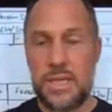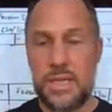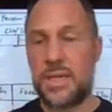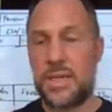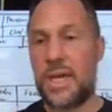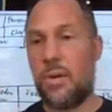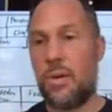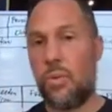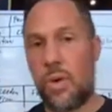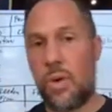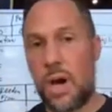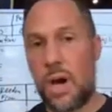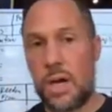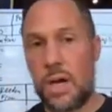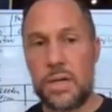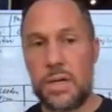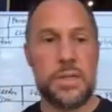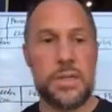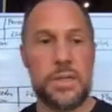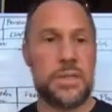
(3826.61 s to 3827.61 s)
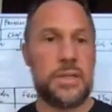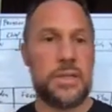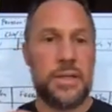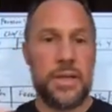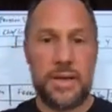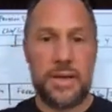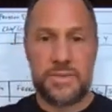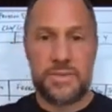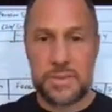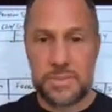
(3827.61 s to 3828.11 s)
you get water, you
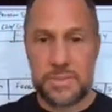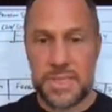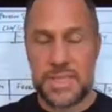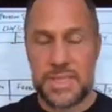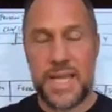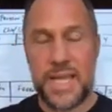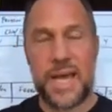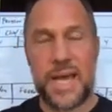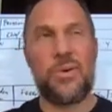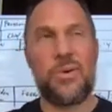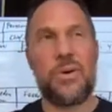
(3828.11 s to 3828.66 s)
have some snack.